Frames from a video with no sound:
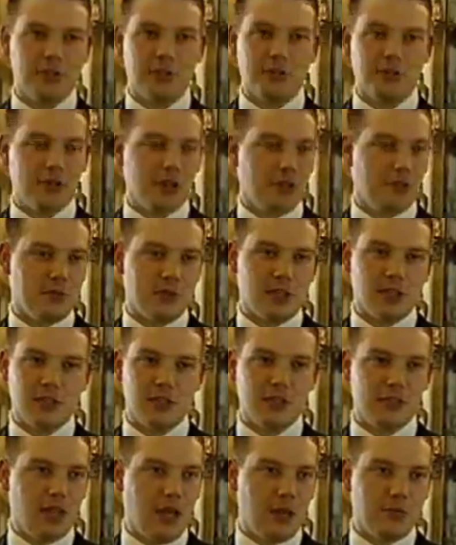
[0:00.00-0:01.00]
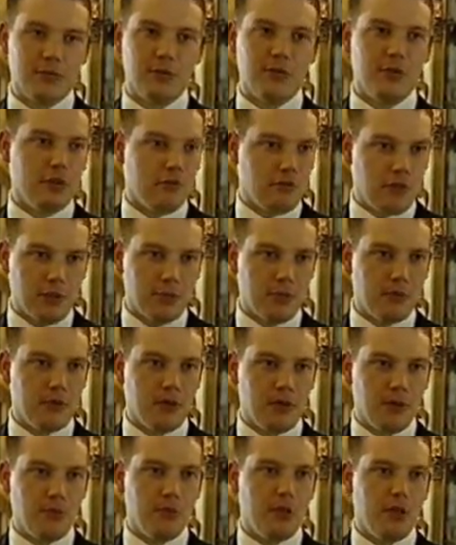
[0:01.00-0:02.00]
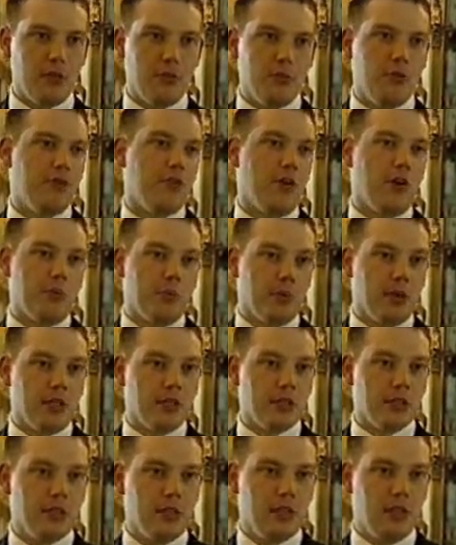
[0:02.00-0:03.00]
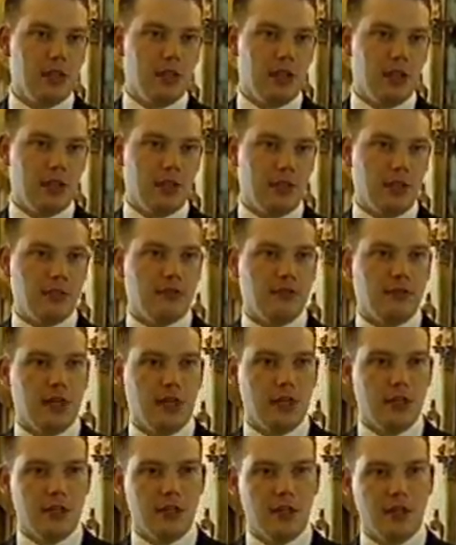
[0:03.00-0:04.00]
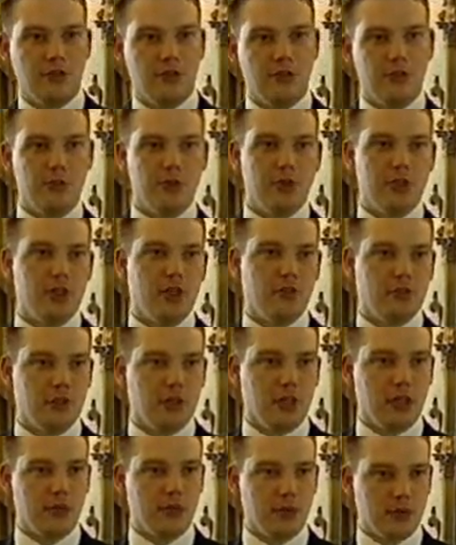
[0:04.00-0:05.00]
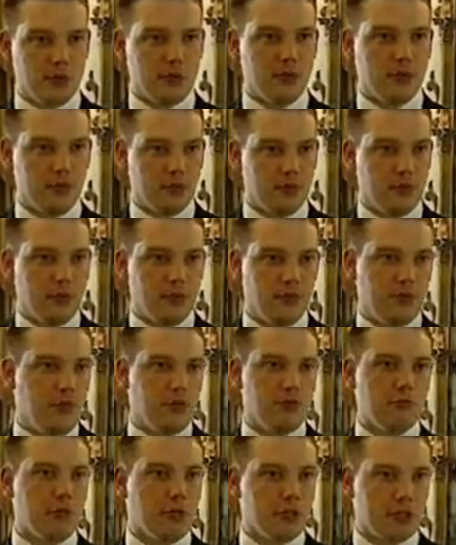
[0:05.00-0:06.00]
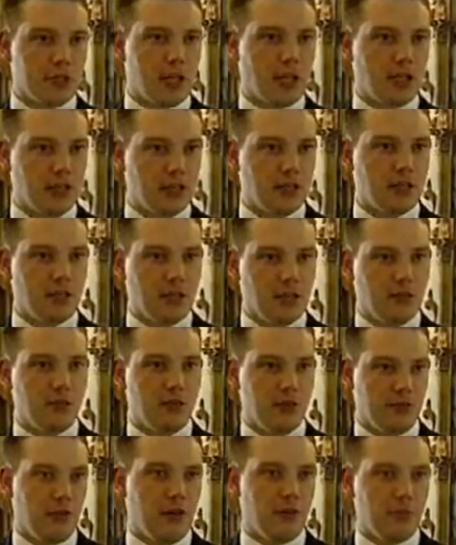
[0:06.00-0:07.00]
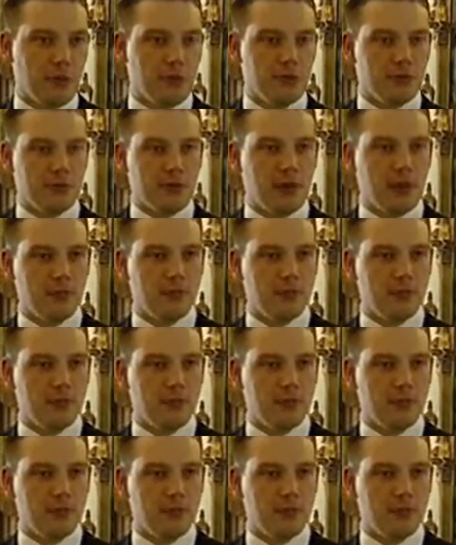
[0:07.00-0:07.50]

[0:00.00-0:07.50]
under those circumstances, absolutely incredible, and we're, we're very pleased. At the end of the day, the lunch that we served today was to the full Ritz standard, and we're very pleased with